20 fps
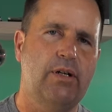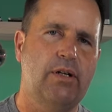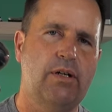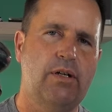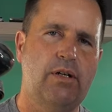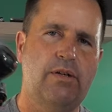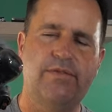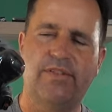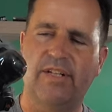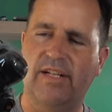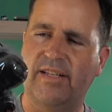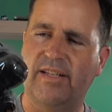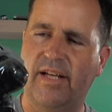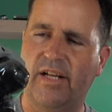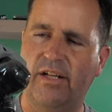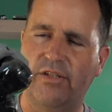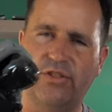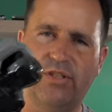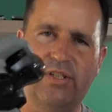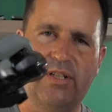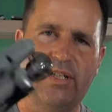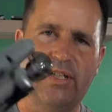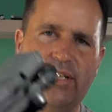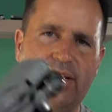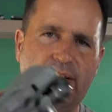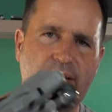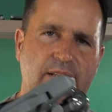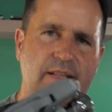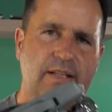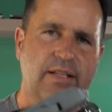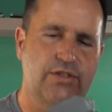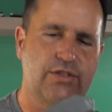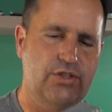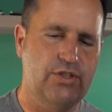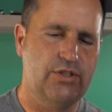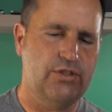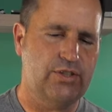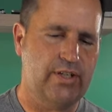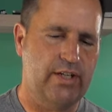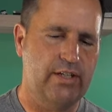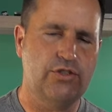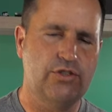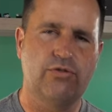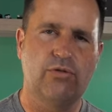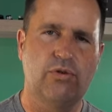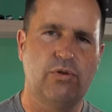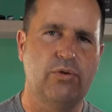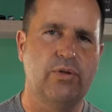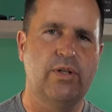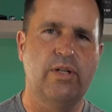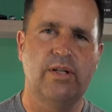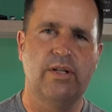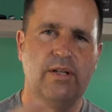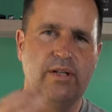of technology in this size drone